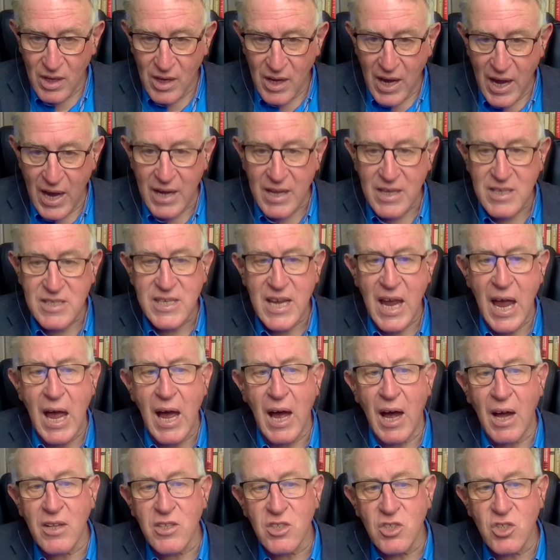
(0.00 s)
It is
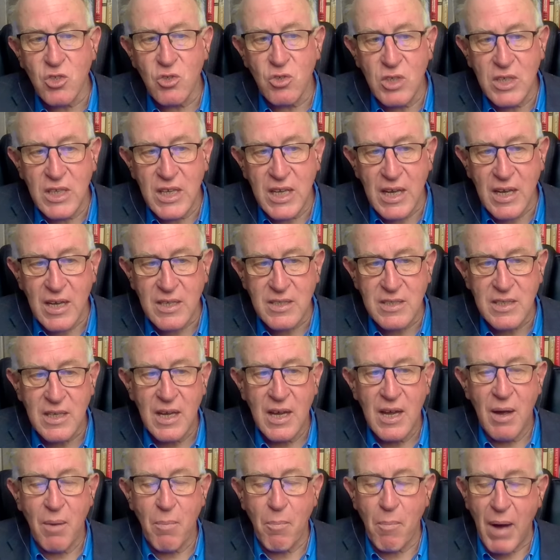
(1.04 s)
how to get
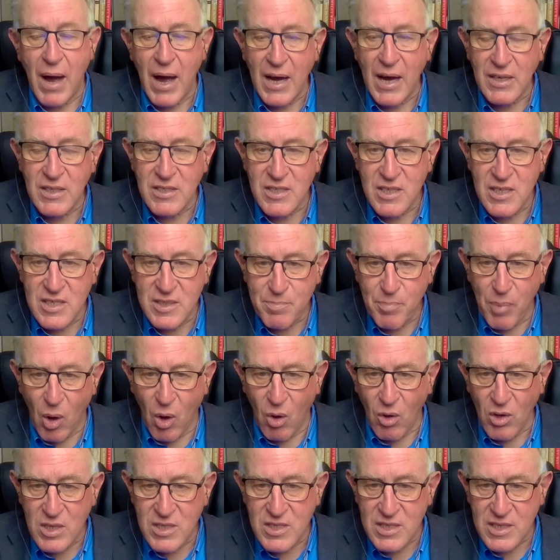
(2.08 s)
Marxist
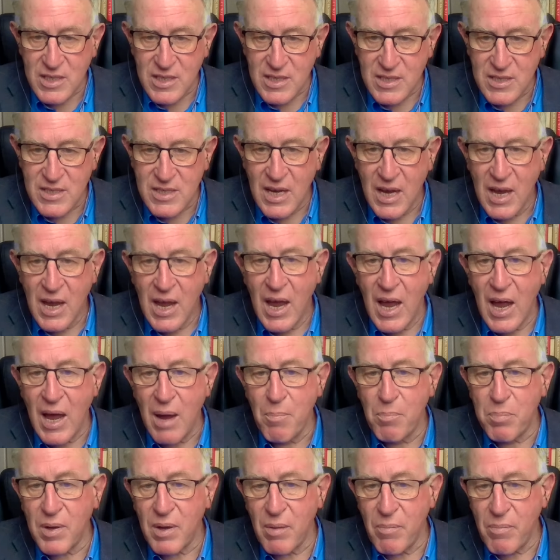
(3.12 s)
policies
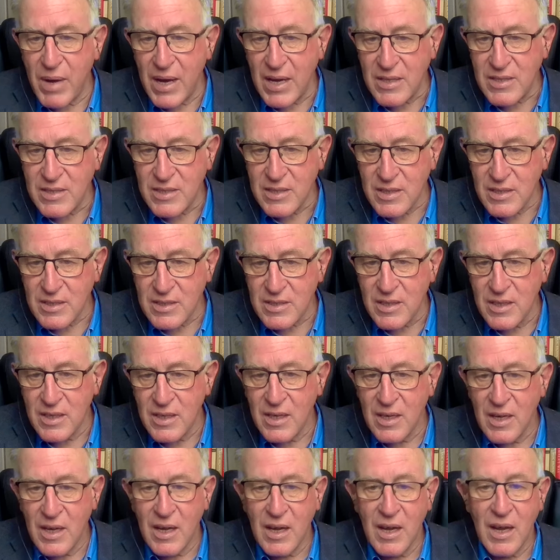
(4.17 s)
implemented
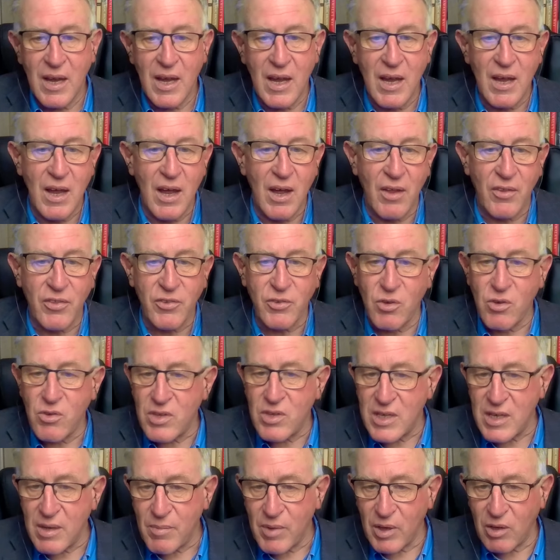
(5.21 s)
through the
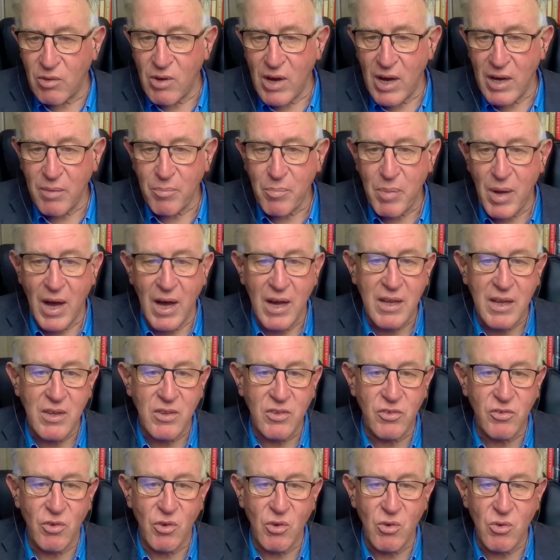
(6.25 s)
Democratic Party,
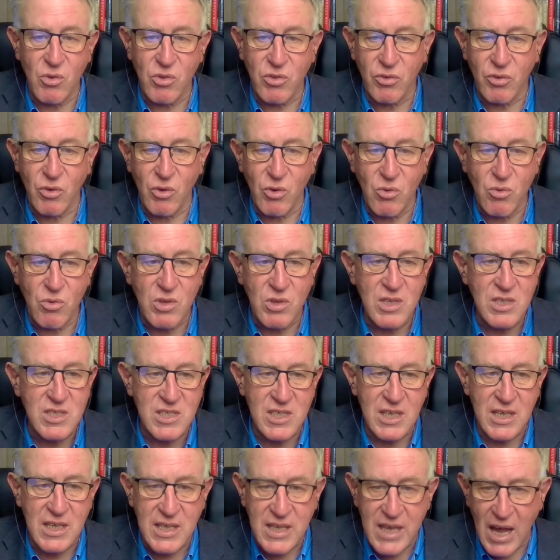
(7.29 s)
through the
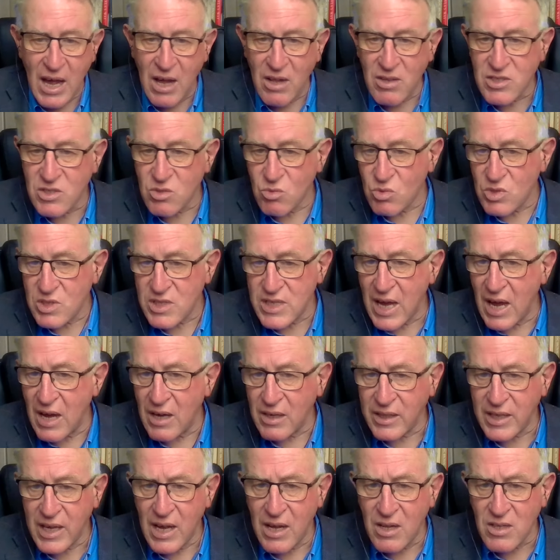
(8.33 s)
city councils, town
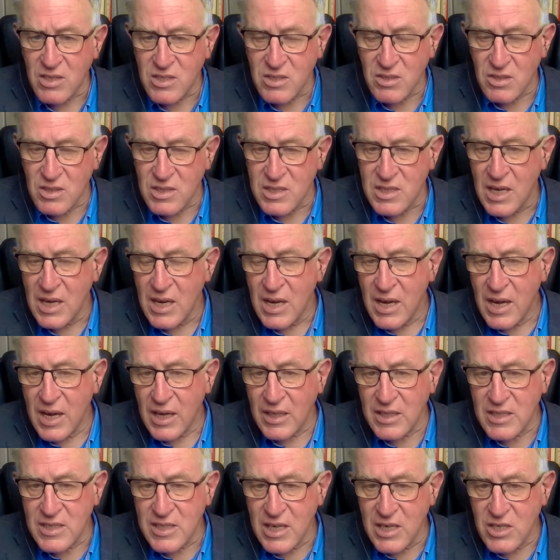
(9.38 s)
councils,
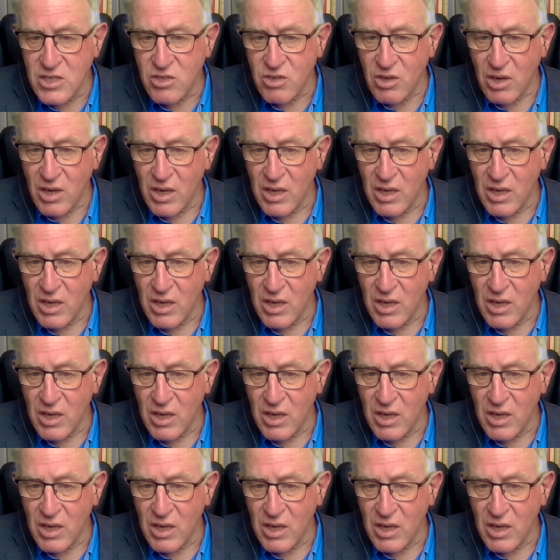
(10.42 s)
etc.